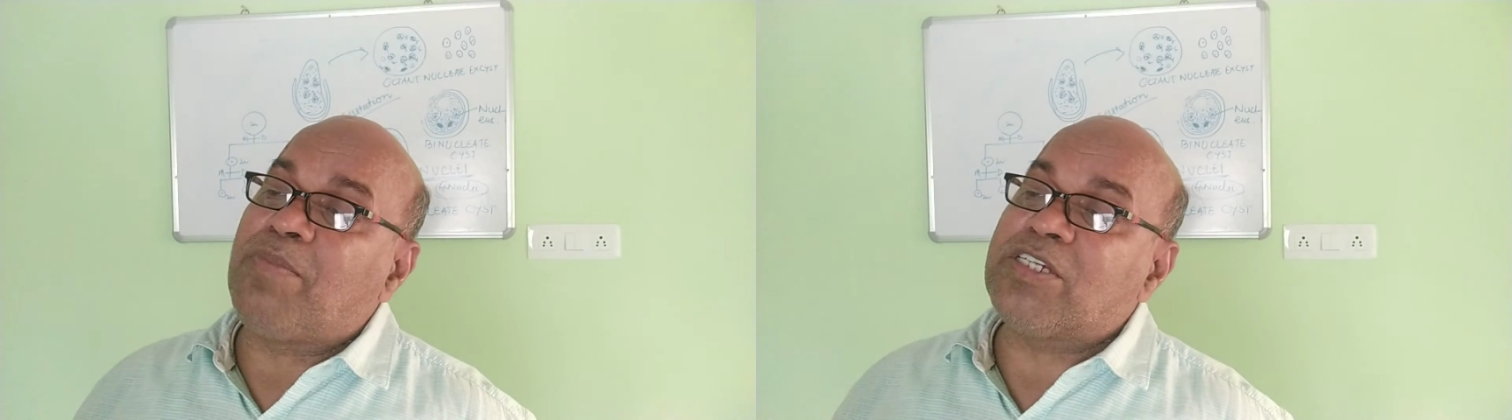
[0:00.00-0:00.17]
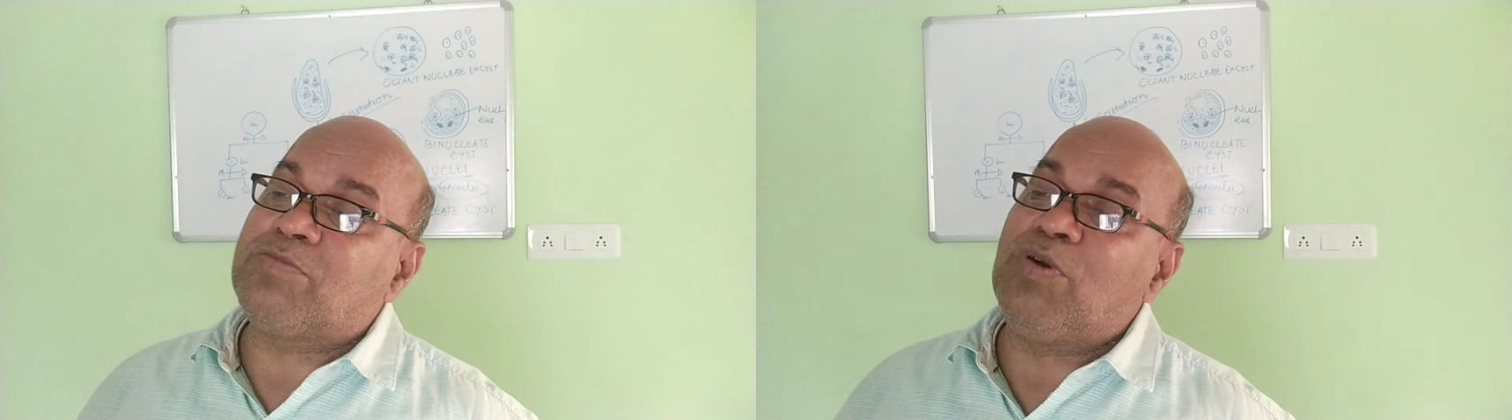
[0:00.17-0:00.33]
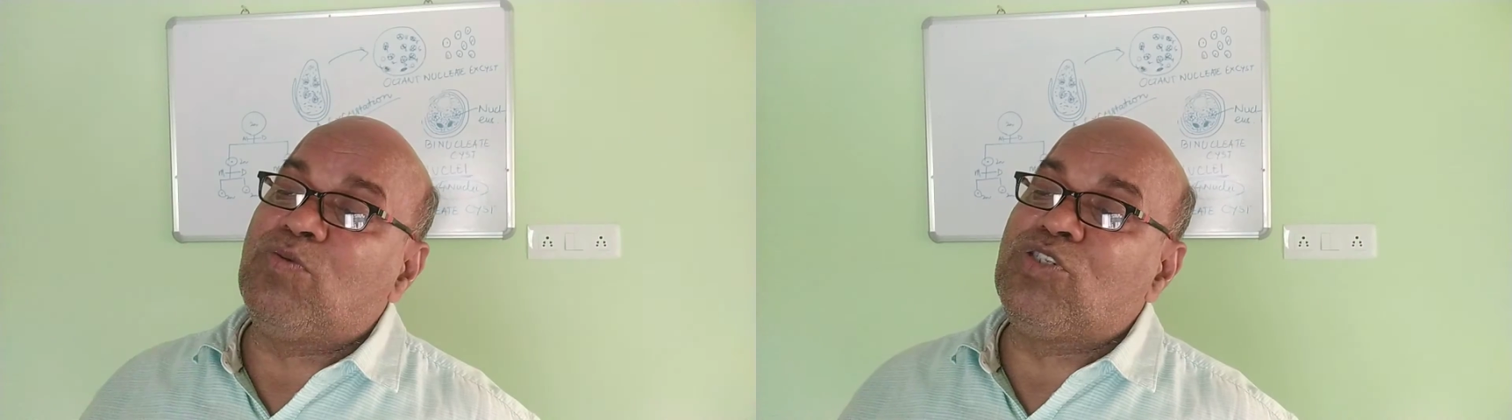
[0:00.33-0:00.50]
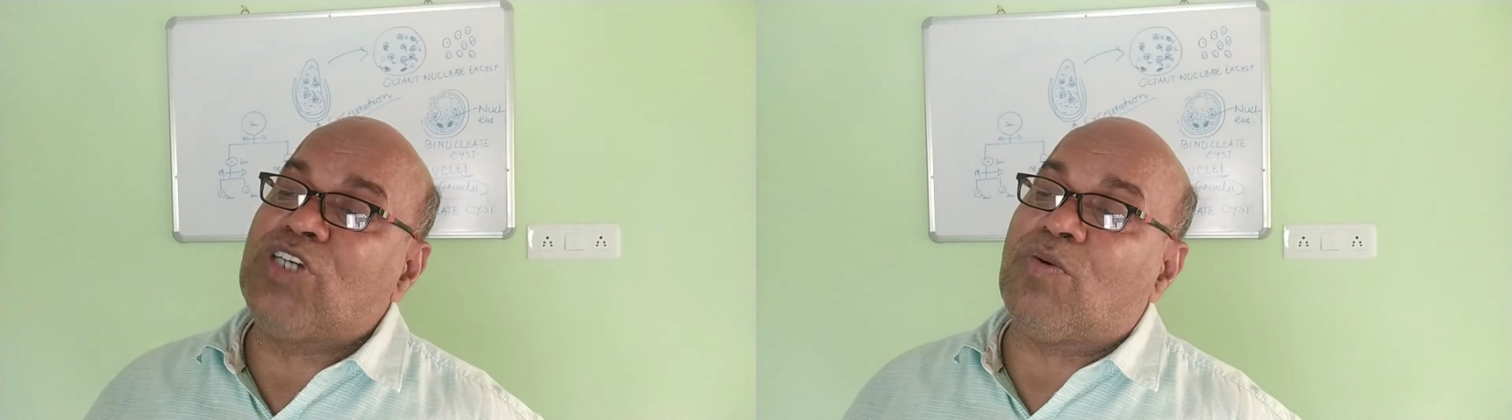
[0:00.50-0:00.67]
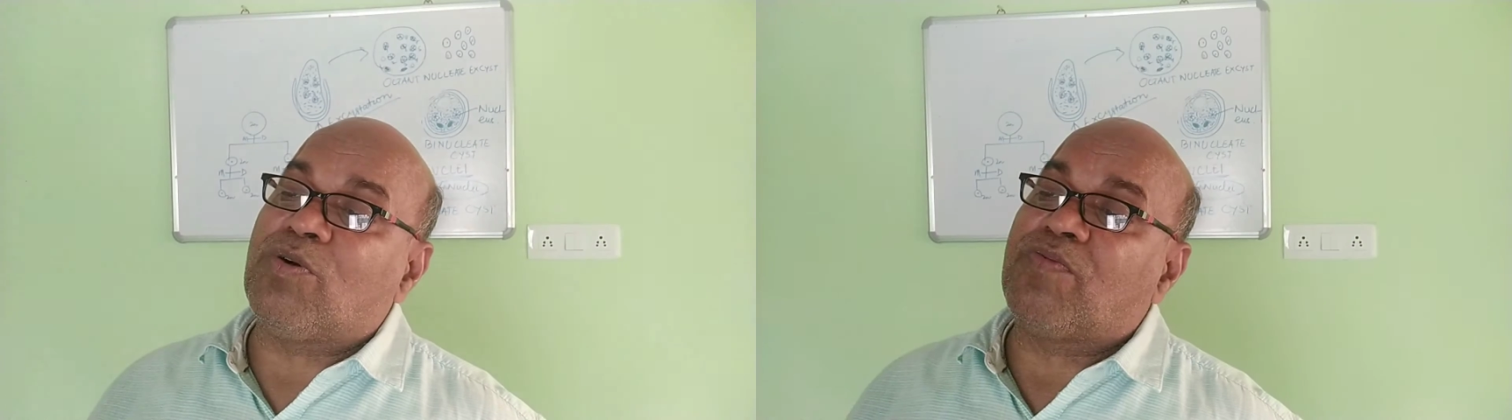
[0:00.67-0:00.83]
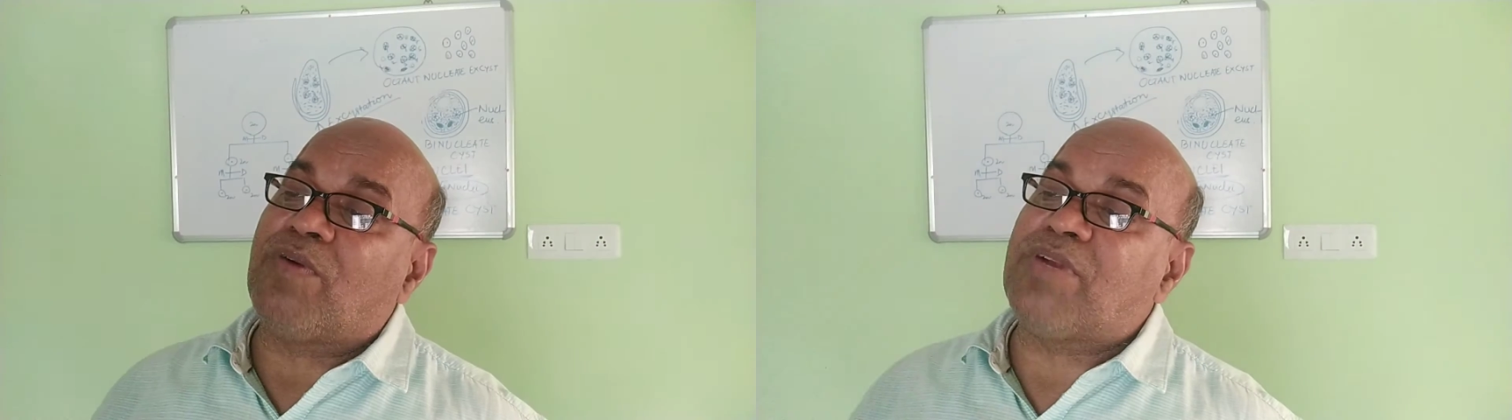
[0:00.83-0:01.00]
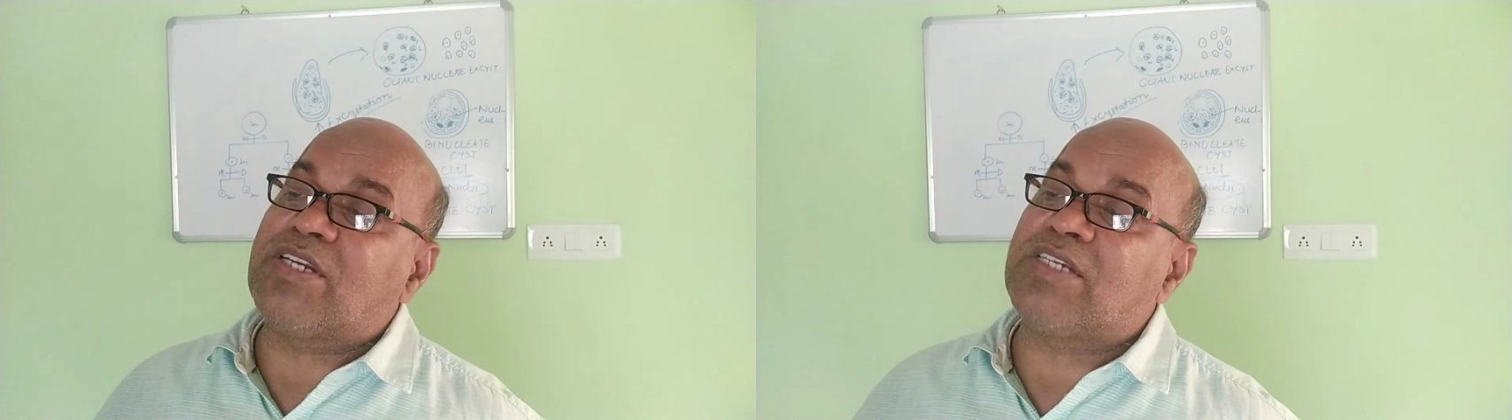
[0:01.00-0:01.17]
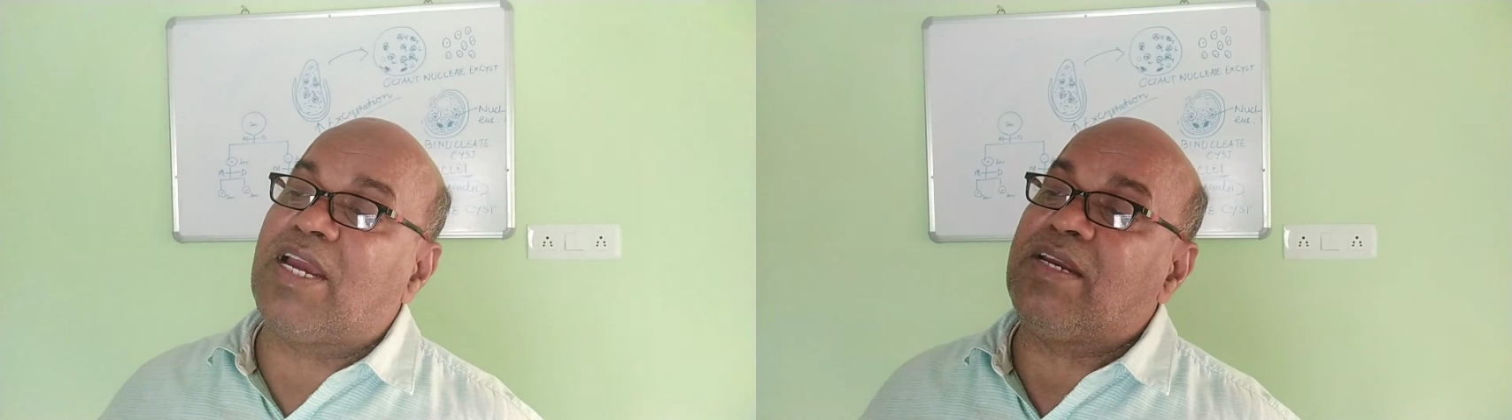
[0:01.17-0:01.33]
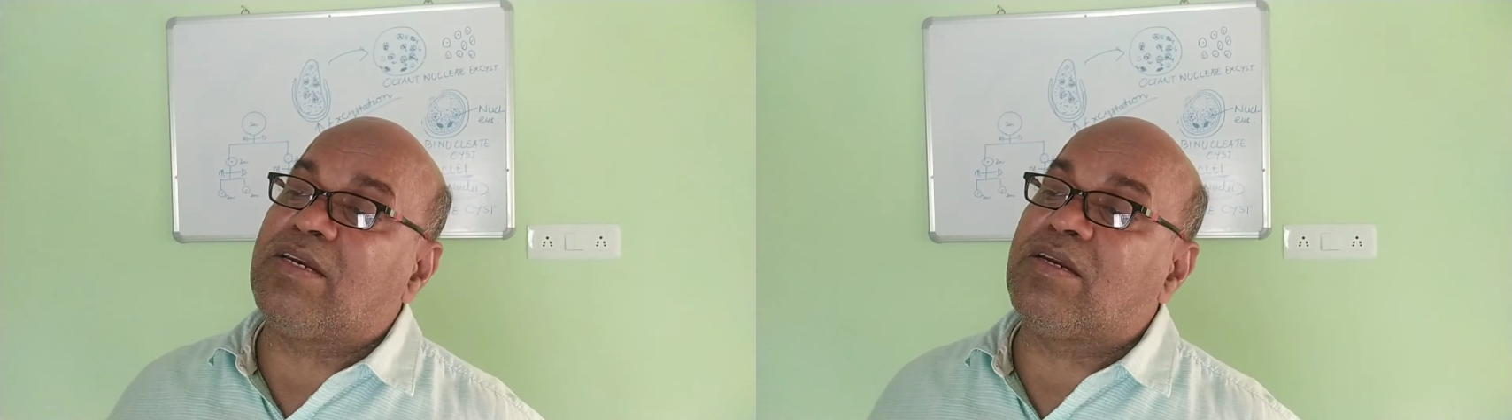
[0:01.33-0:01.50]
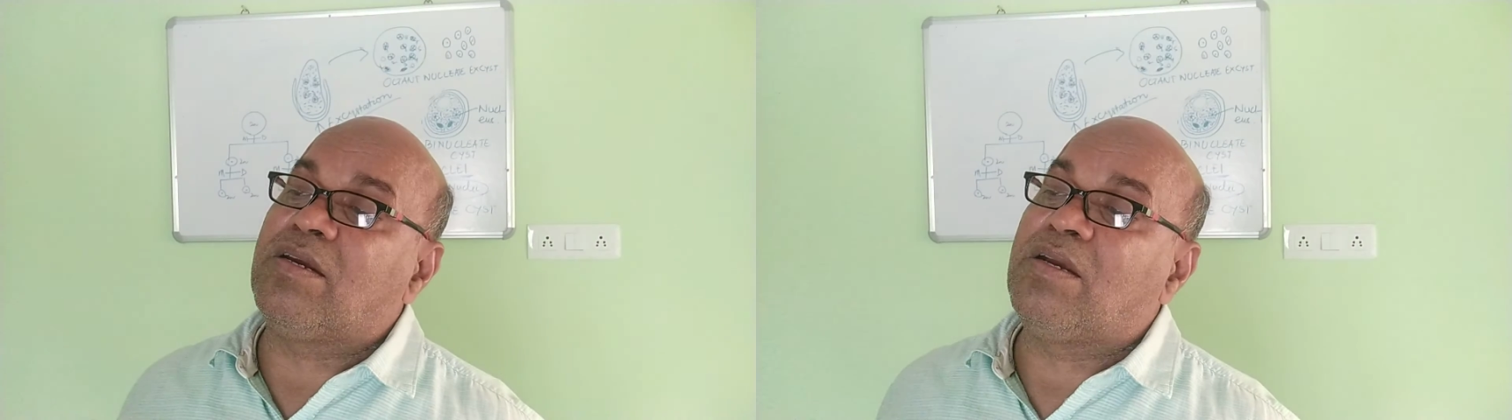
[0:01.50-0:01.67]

must be oozed out from that site